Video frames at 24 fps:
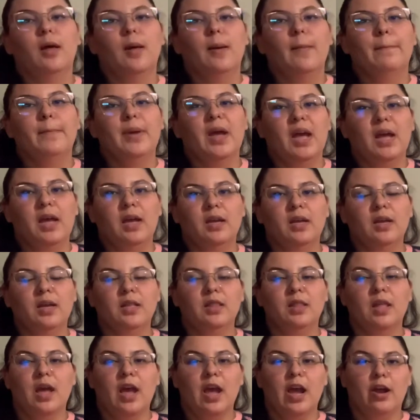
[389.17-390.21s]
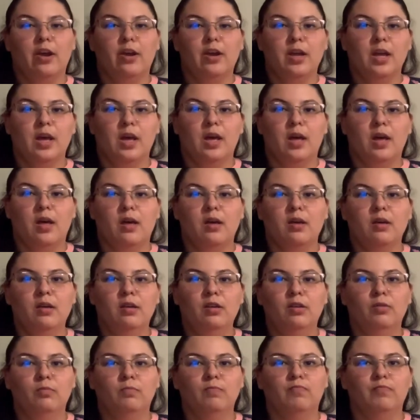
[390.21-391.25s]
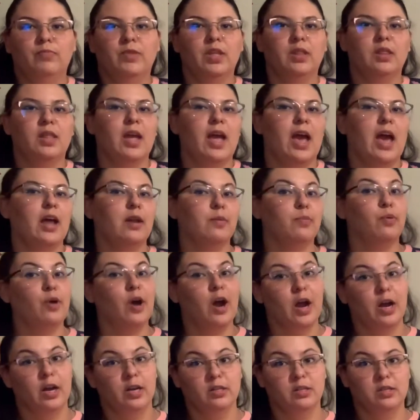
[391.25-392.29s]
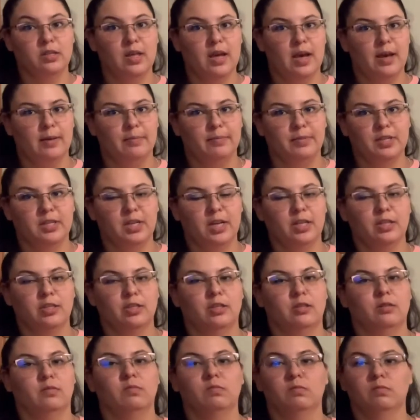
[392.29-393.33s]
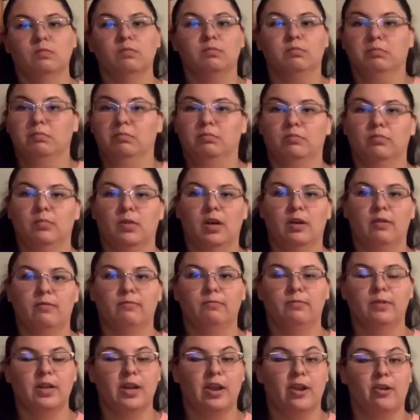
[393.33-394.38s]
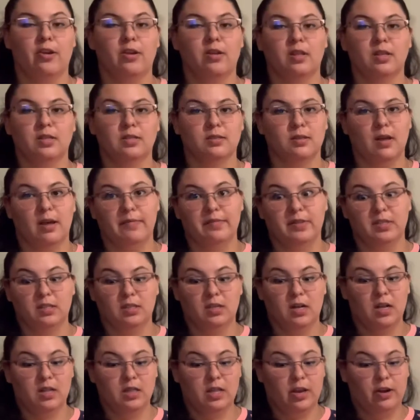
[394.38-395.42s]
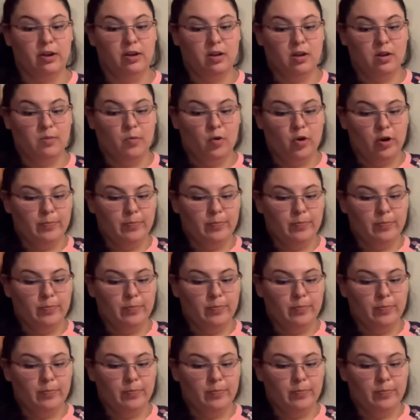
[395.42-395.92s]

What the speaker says: pain in the area that they had prior to the amputation of an area that's obviously not there anymore.